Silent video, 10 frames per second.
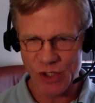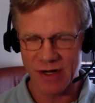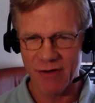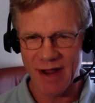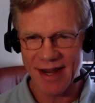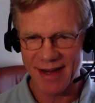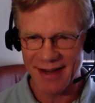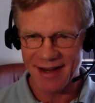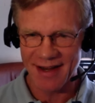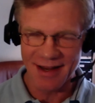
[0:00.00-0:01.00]
right
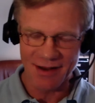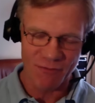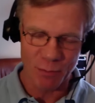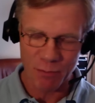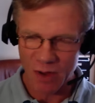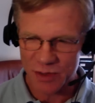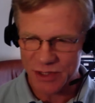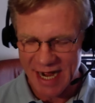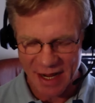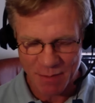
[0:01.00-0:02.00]
in football
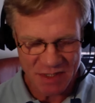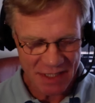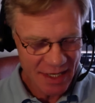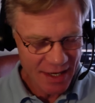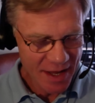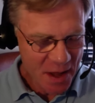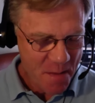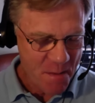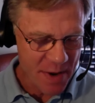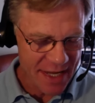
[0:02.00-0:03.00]
stadiums.
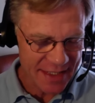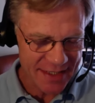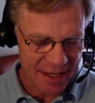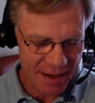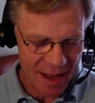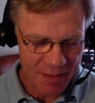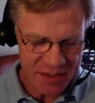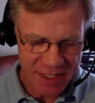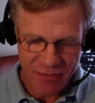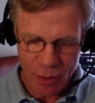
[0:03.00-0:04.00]
But I was
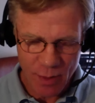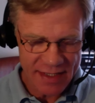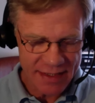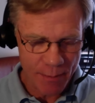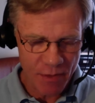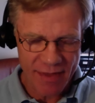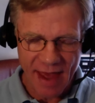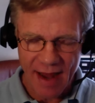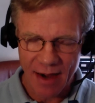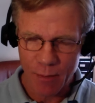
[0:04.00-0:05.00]
having a great time with
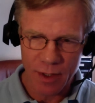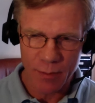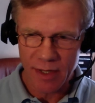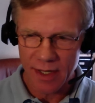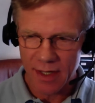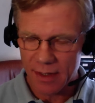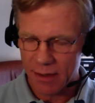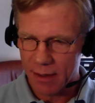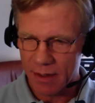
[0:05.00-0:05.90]
that. I wanted to be a, you